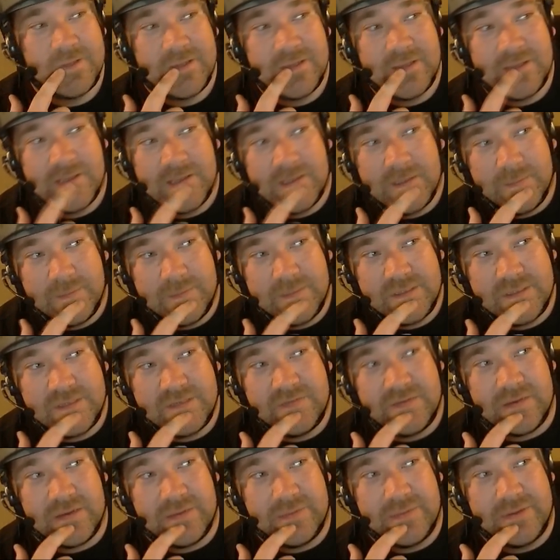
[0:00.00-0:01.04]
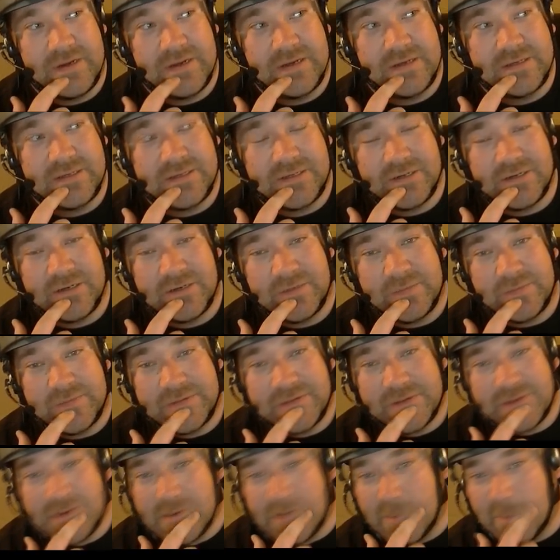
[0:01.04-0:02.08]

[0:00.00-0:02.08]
Let me see if I can put it in terms.